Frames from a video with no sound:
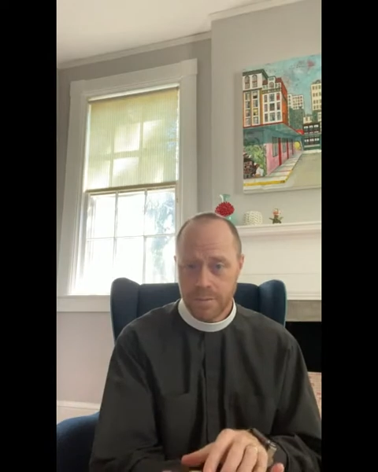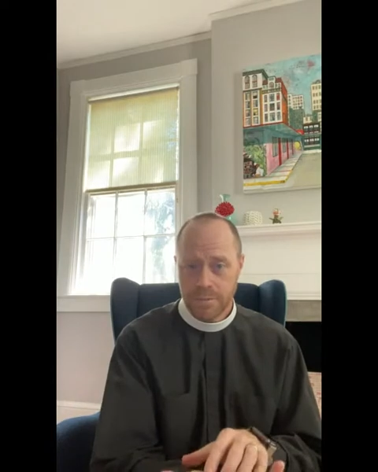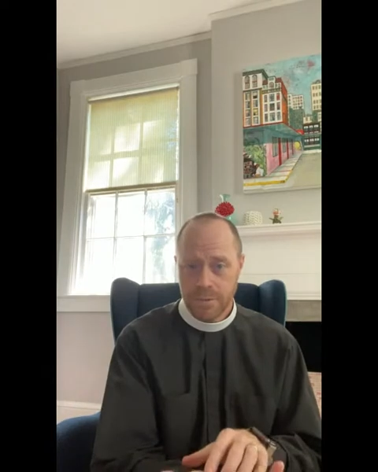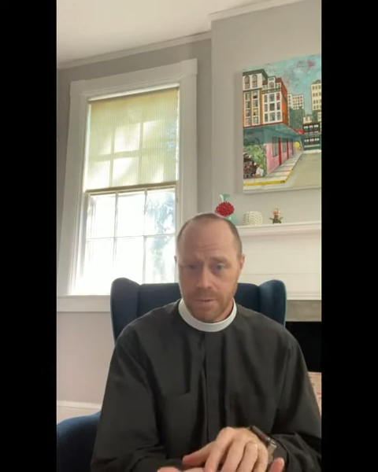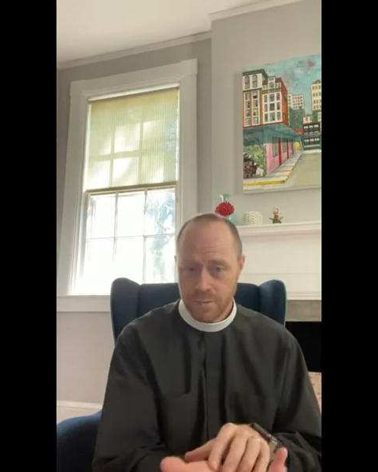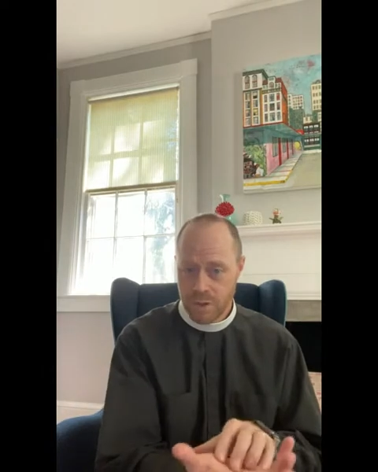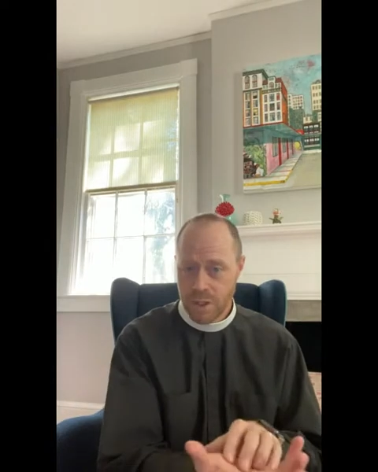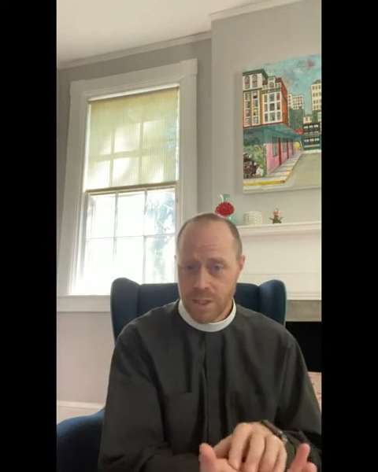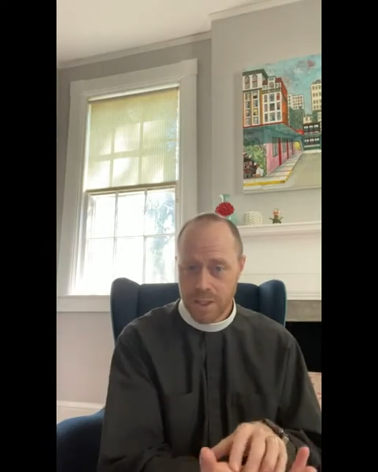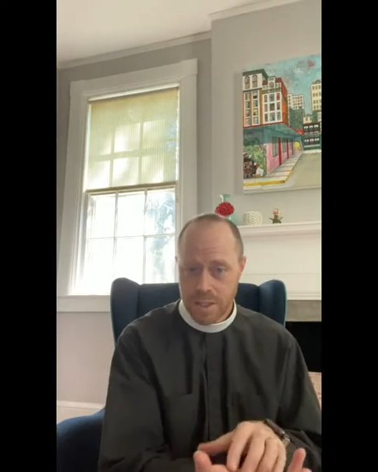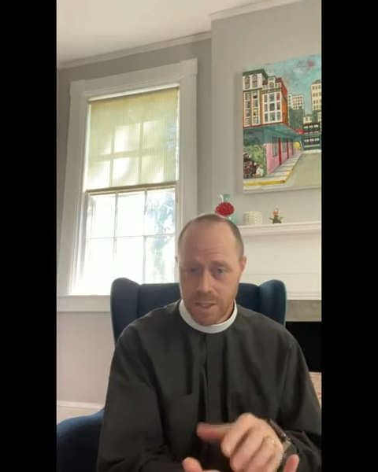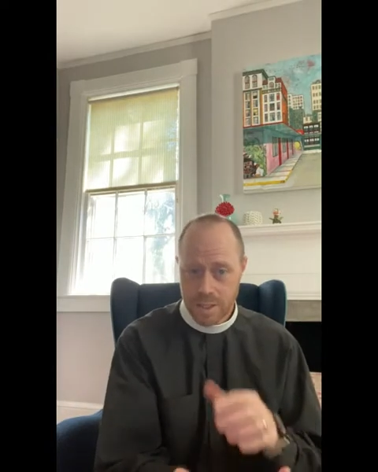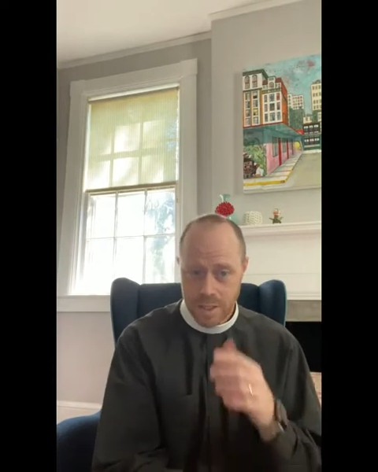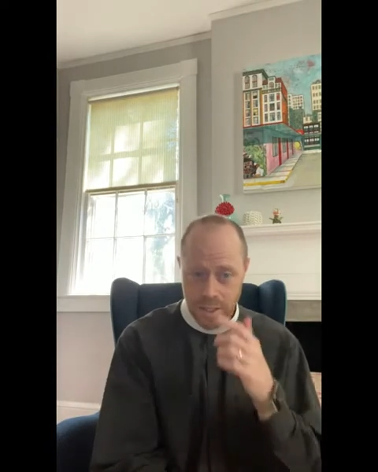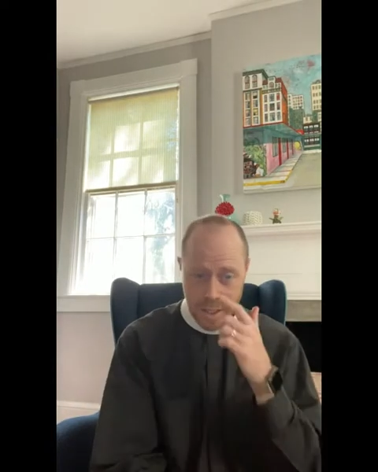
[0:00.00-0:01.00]
of, Jesus
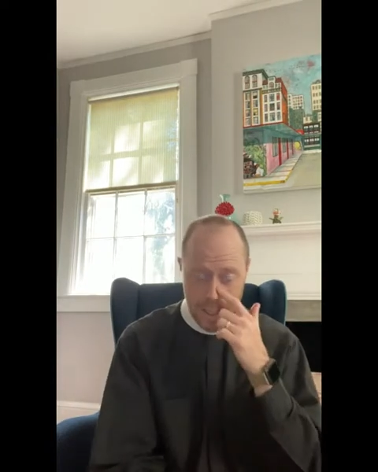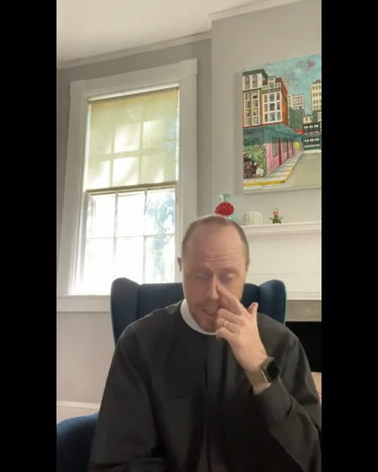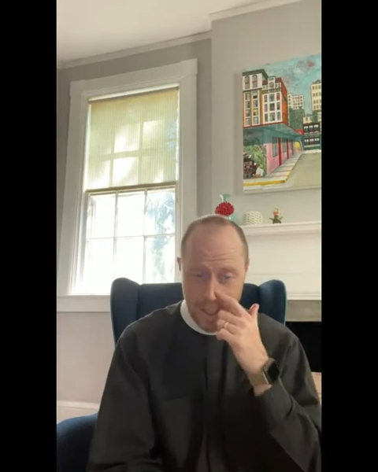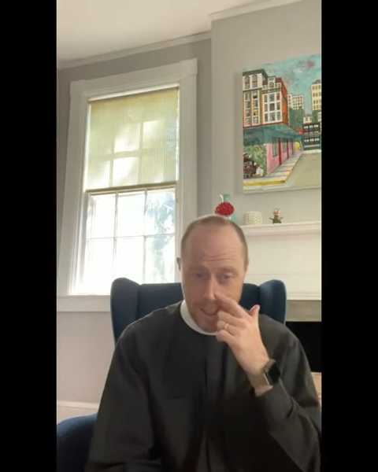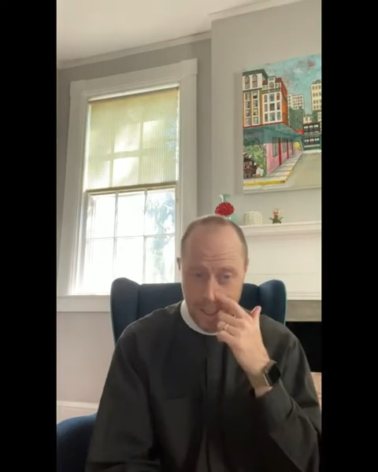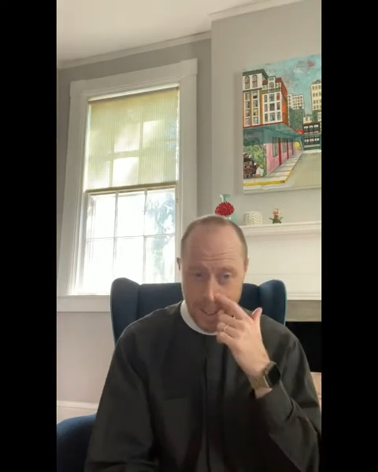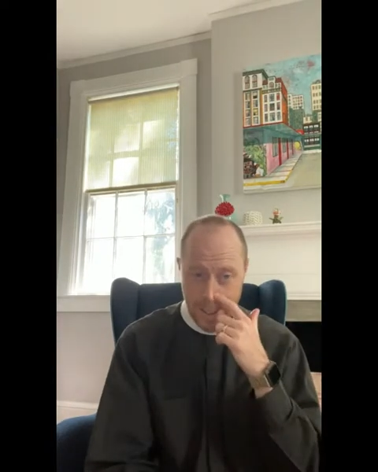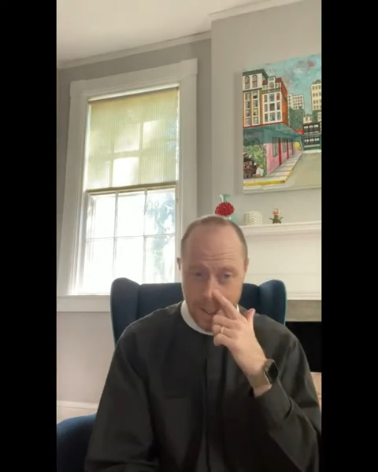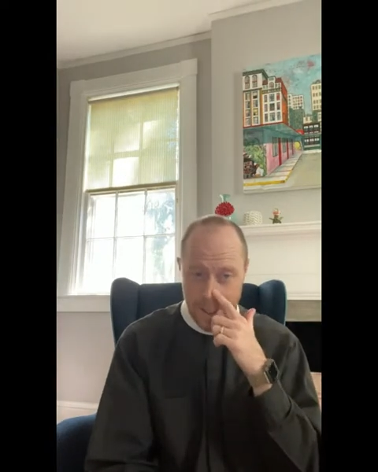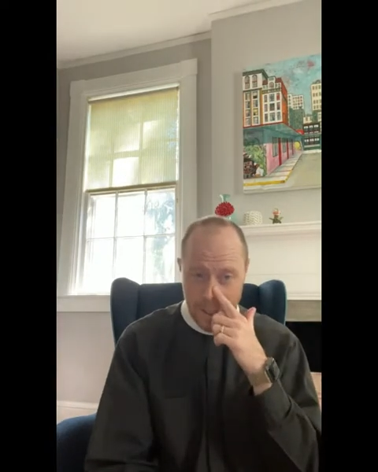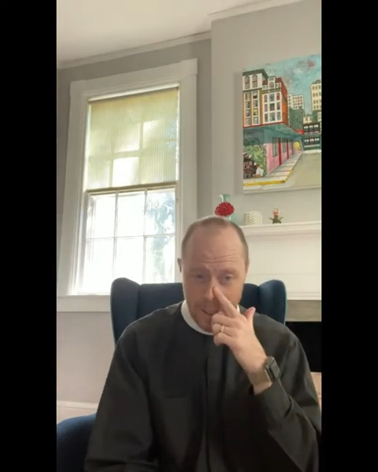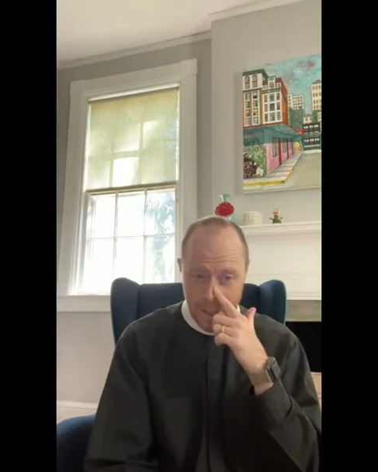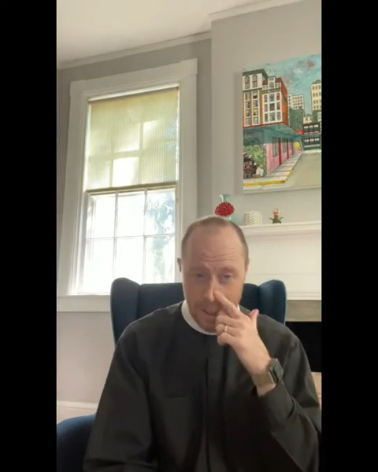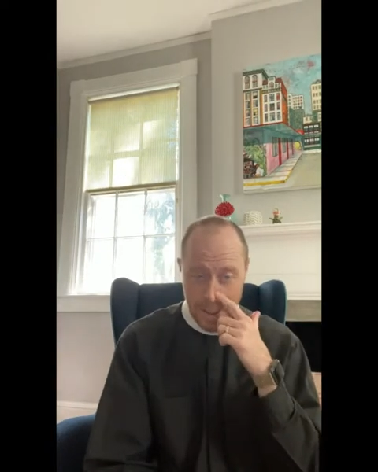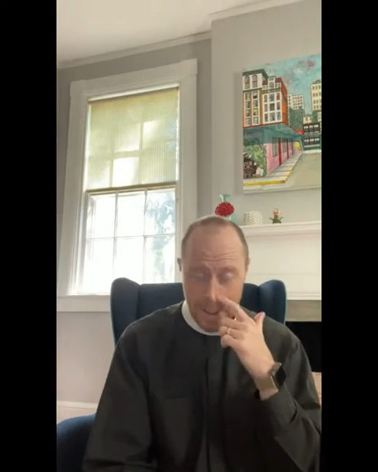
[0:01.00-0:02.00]
as a Godhead.
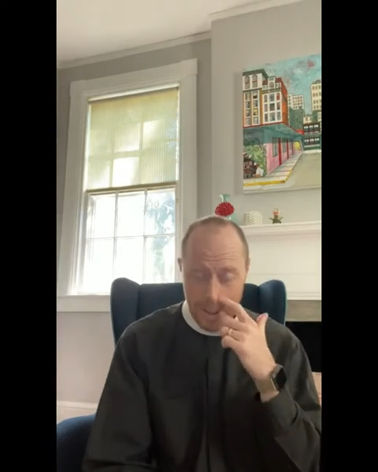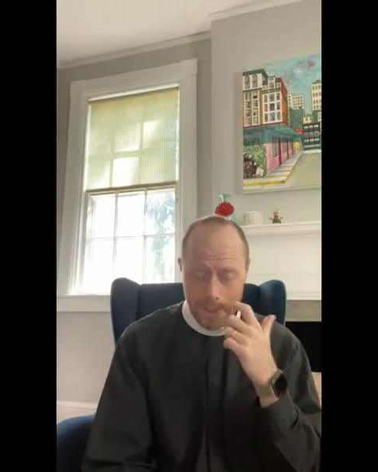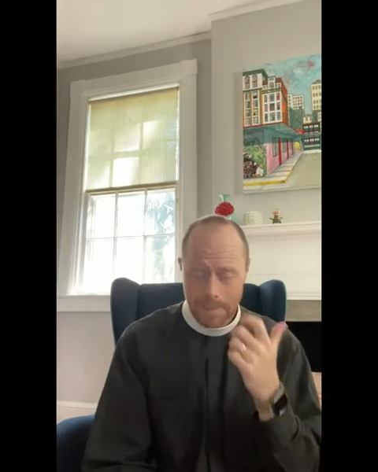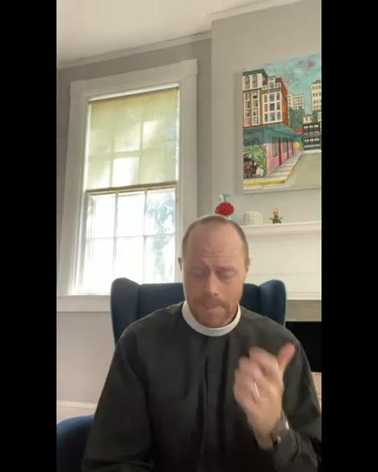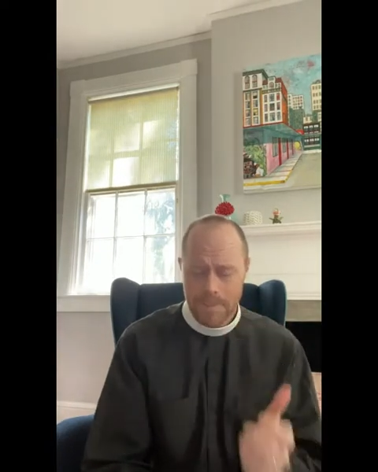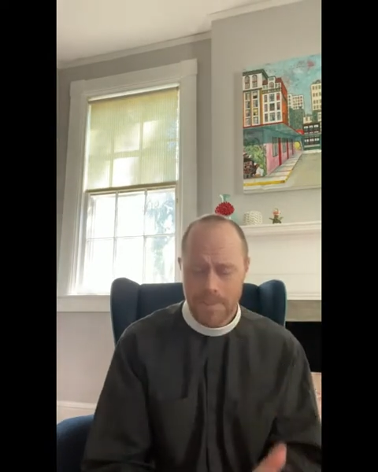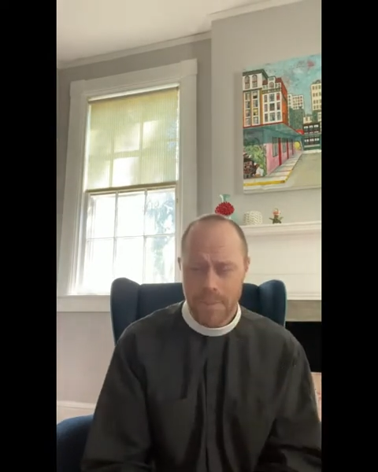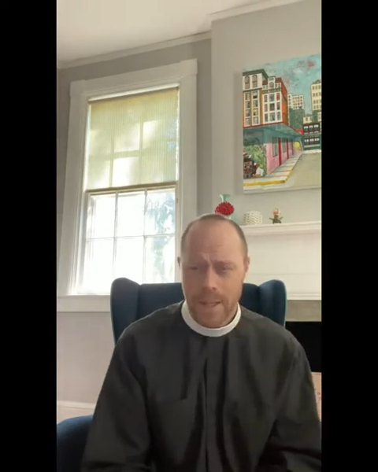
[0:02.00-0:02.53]
Um,